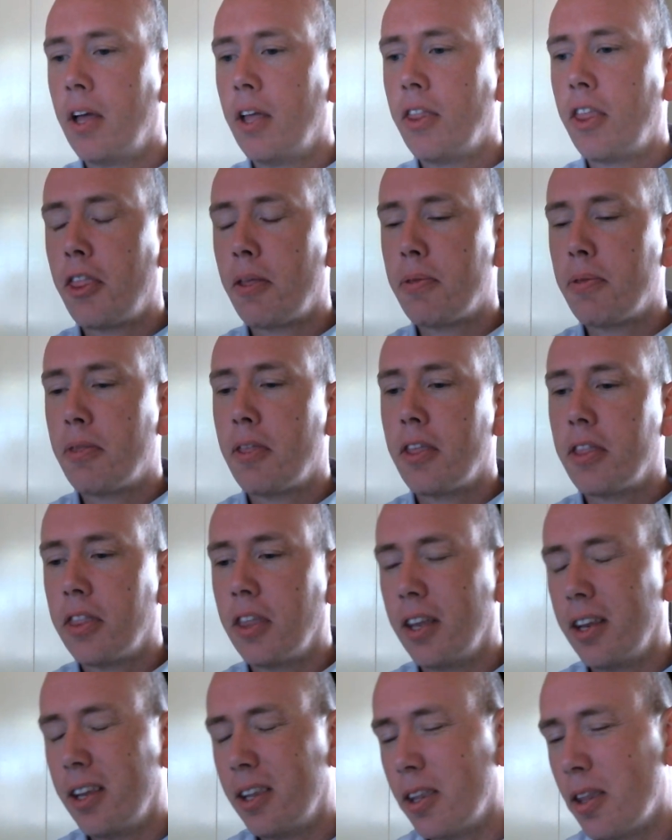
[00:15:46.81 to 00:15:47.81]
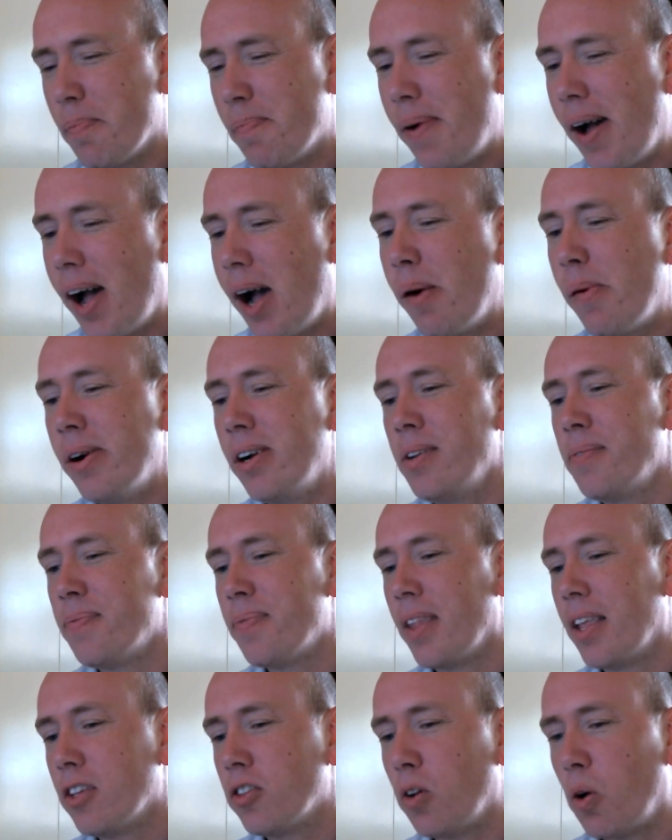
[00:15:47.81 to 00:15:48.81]
that power
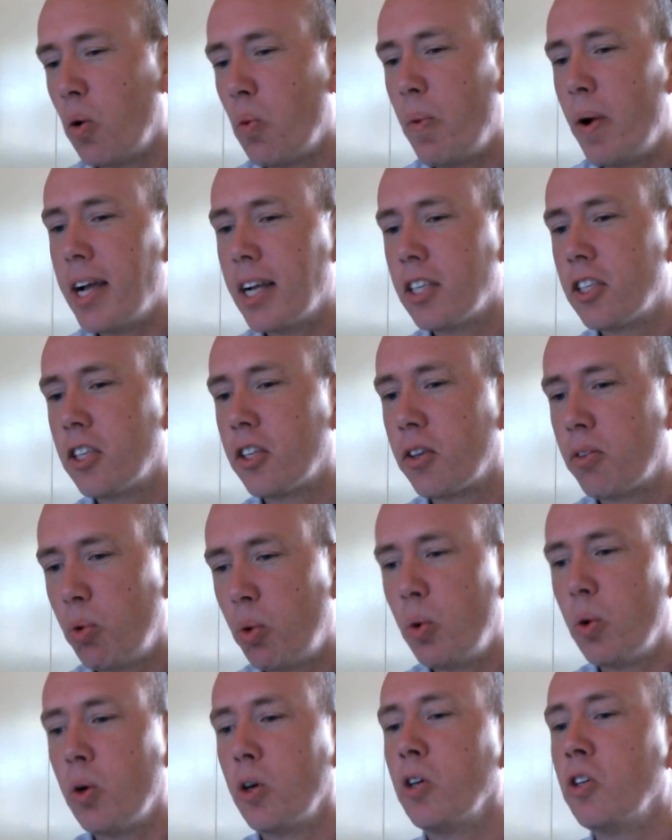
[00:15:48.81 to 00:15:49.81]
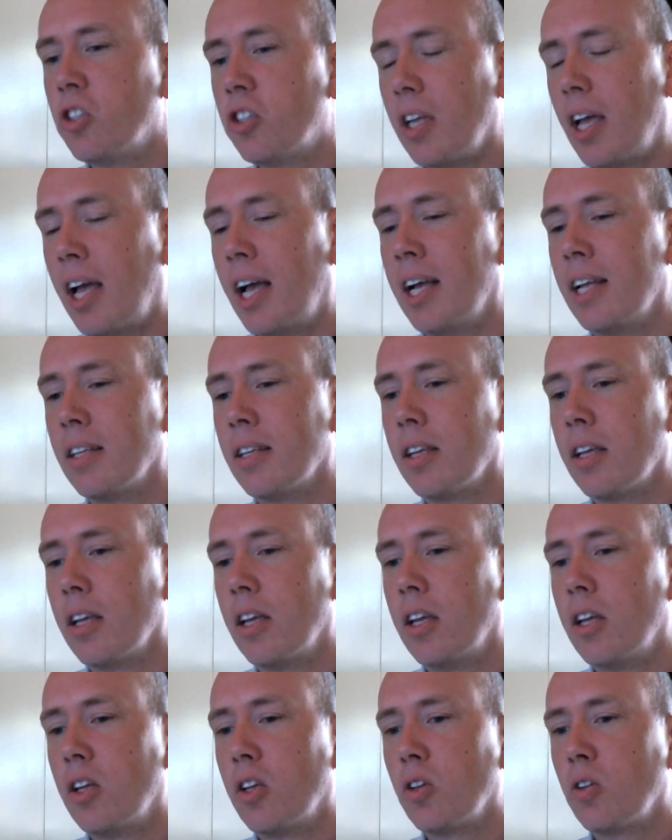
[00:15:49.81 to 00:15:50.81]
sort of works through us and
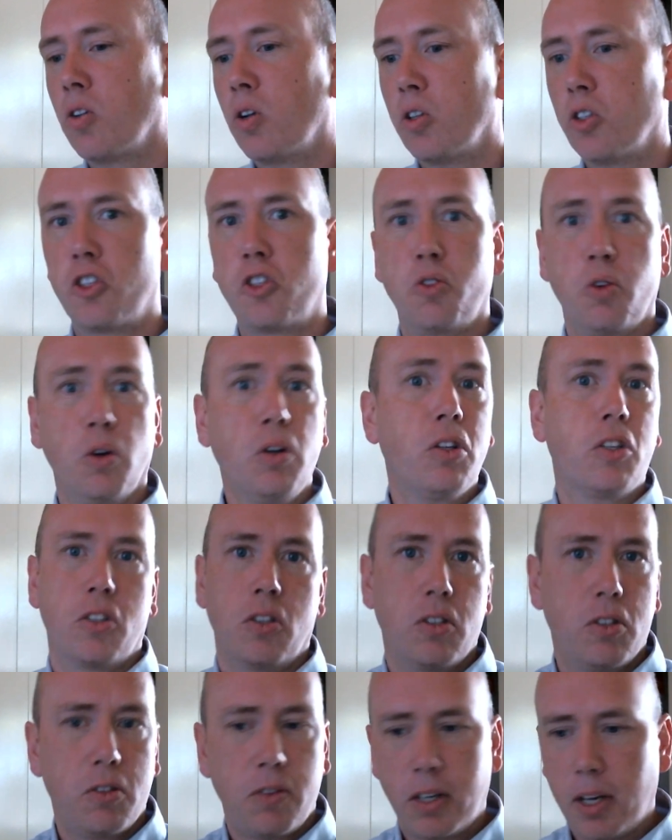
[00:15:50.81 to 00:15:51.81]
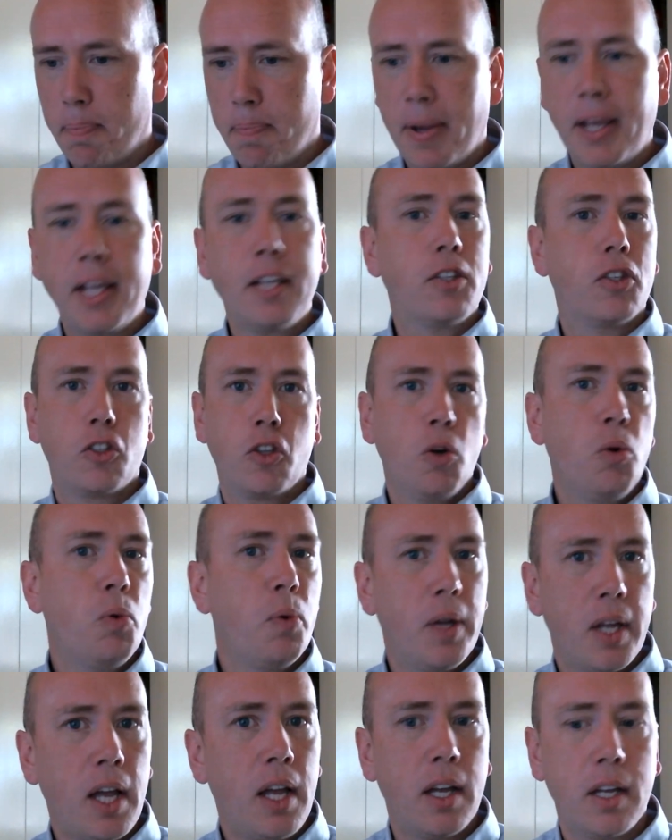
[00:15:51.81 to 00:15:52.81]
constructs us, right? It makes us who
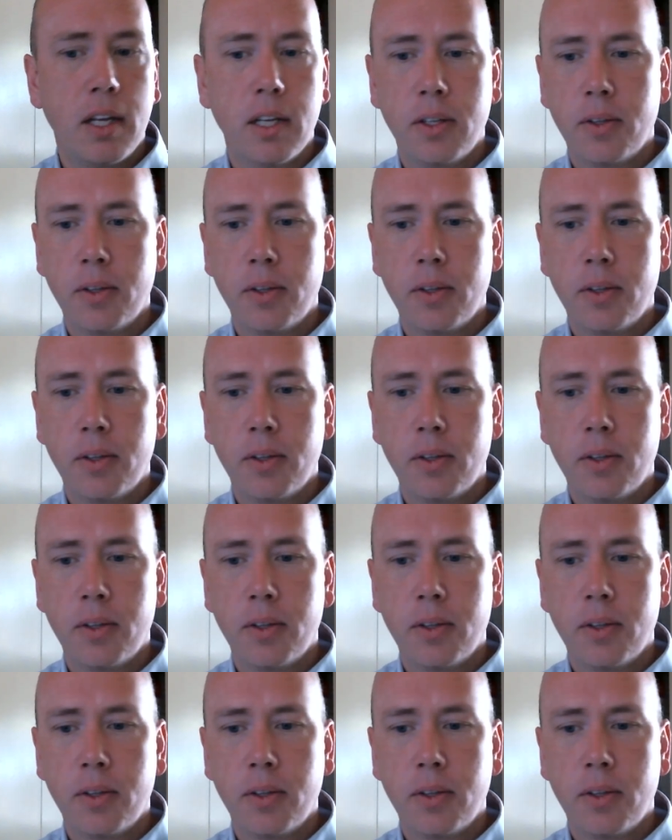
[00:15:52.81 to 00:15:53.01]
we are,